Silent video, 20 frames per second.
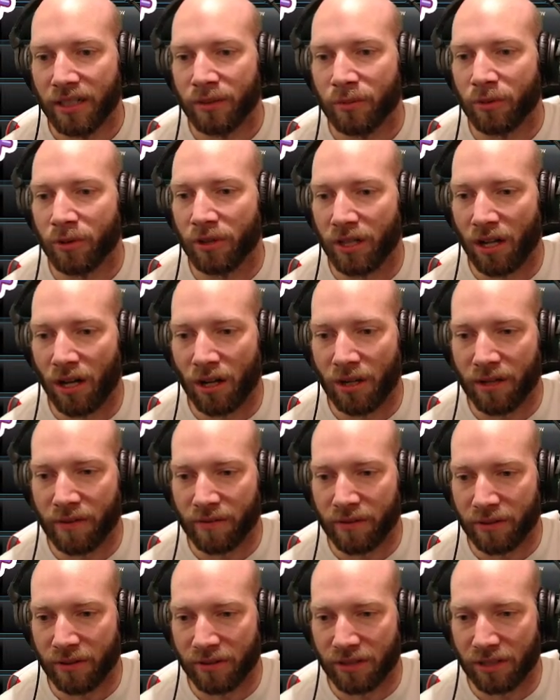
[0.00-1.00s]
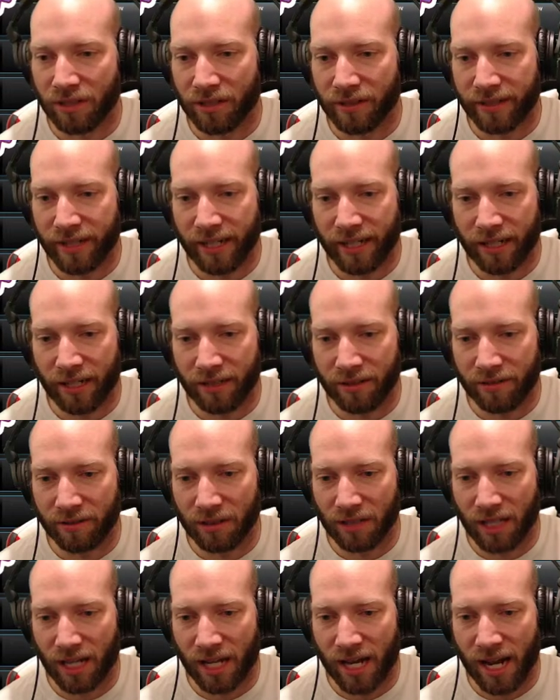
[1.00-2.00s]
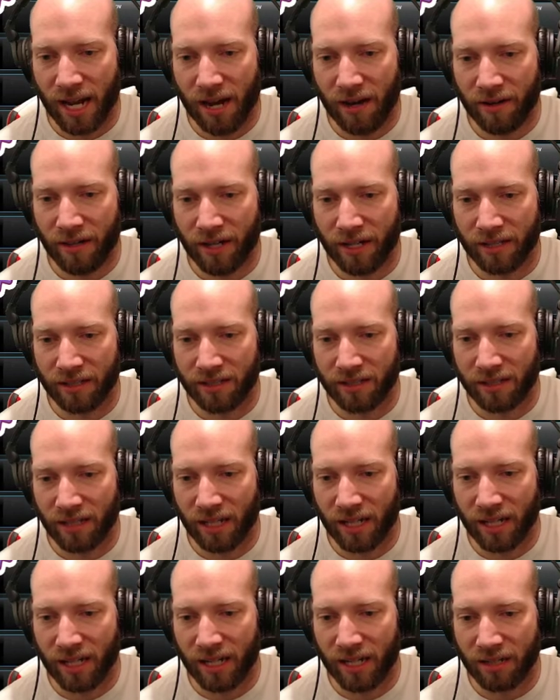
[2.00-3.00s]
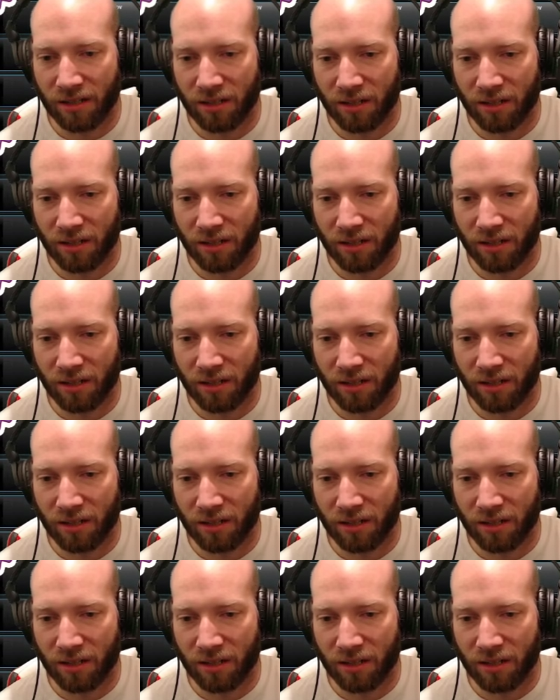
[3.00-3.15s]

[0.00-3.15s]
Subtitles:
But all you have to do is click and do layout and say